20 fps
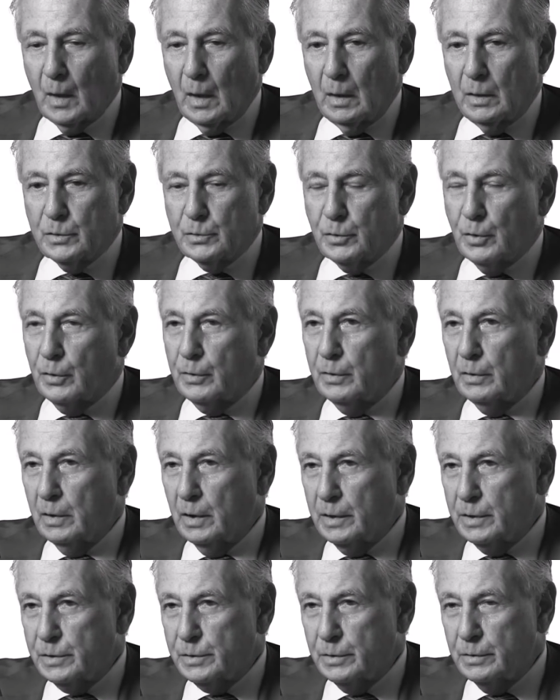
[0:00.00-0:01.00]

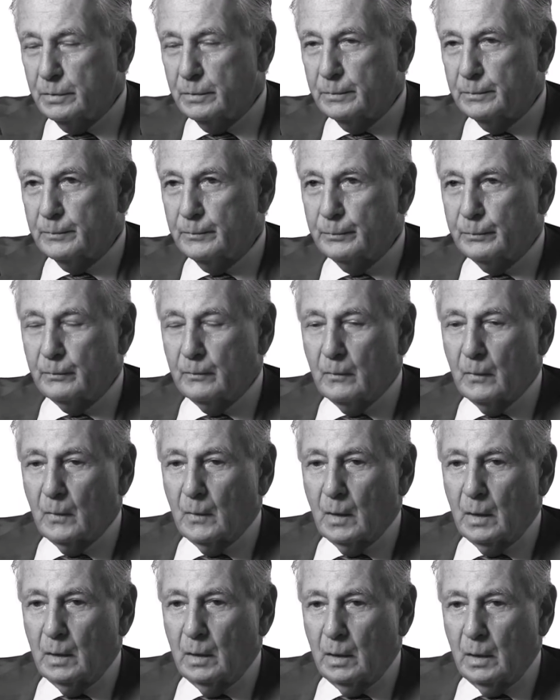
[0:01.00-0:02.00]
circulation,
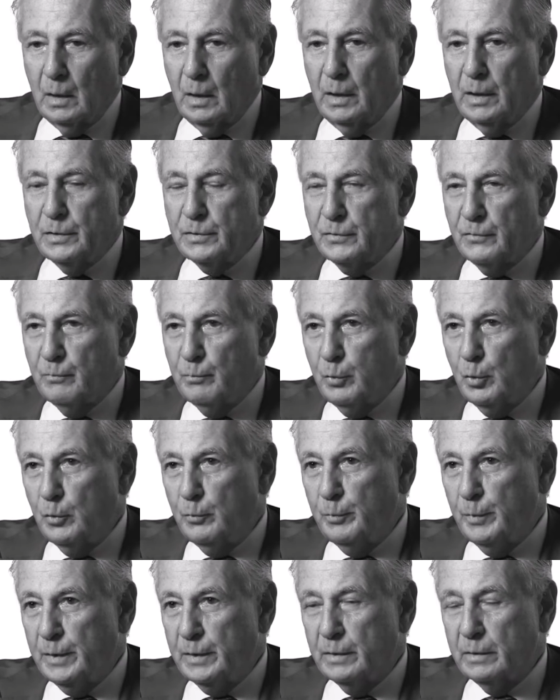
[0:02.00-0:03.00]
ease of
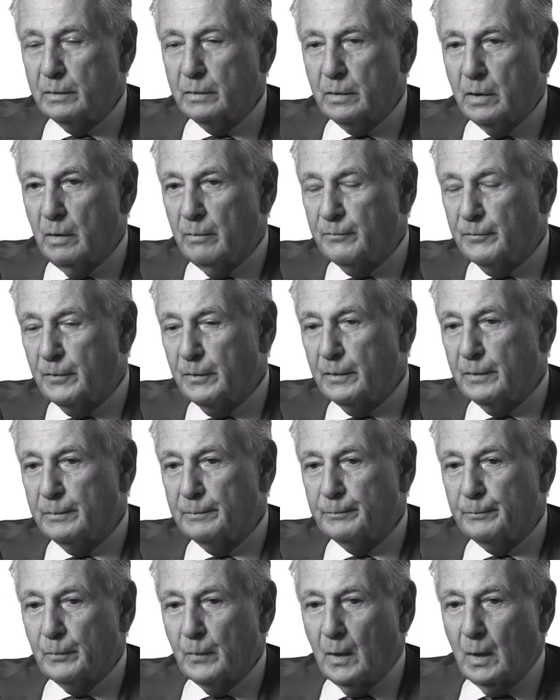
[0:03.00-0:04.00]
movement, comfort,
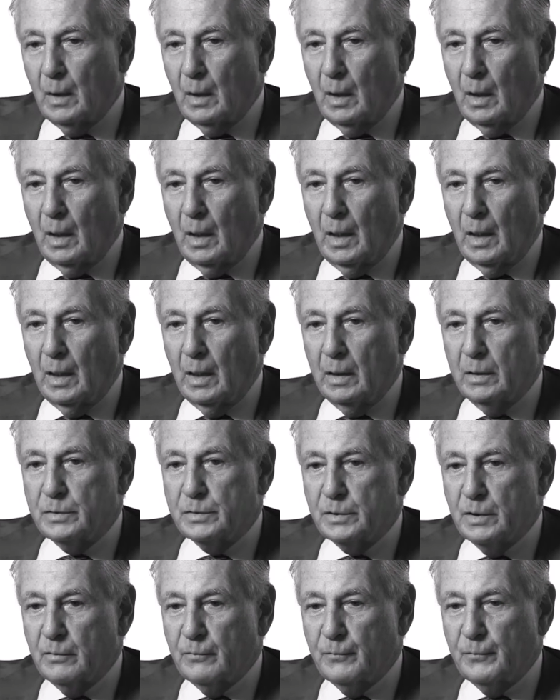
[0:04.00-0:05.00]
as
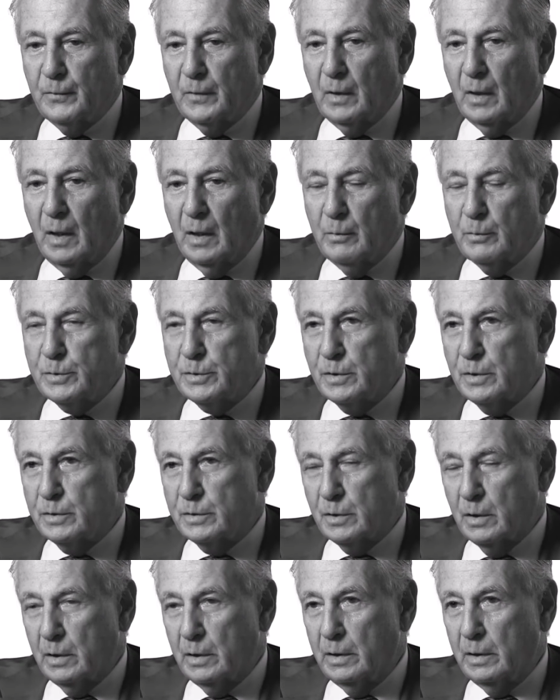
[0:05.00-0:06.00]
if I was
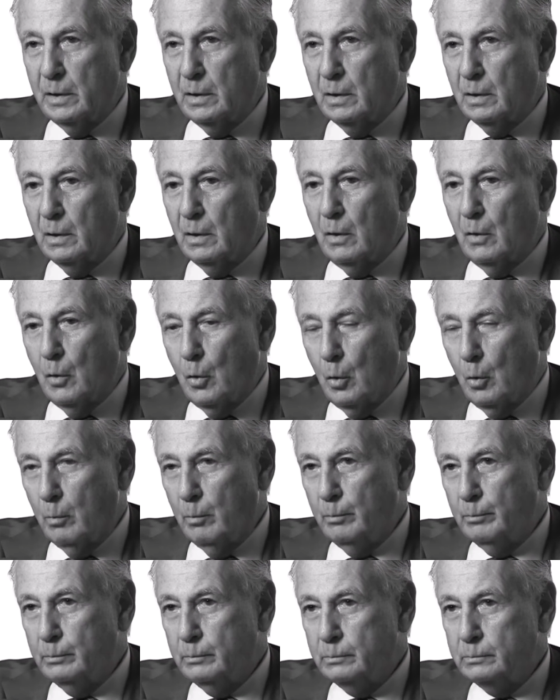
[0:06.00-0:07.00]
designing a
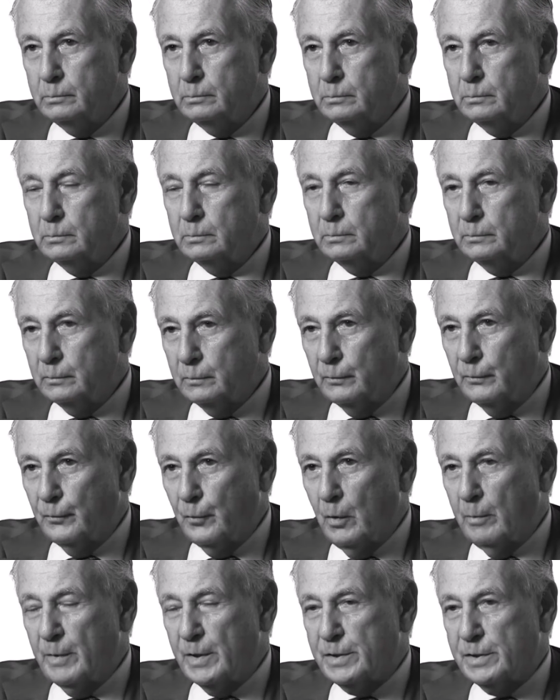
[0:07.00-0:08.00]
home
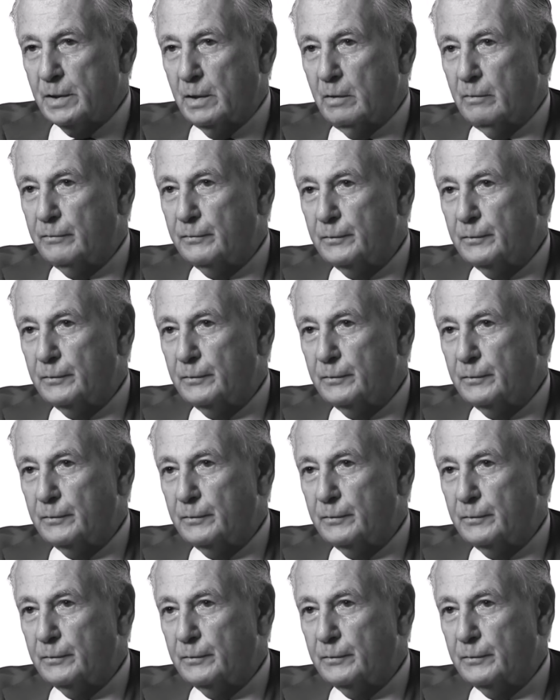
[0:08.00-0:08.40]
for myself.